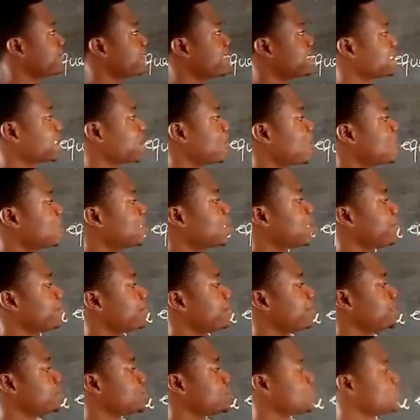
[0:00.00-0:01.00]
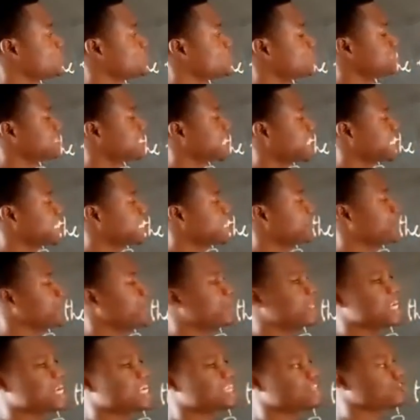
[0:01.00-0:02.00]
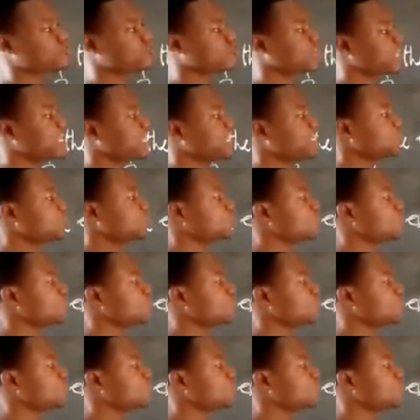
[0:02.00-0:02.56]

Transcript: method, all that we need to do is that we are trying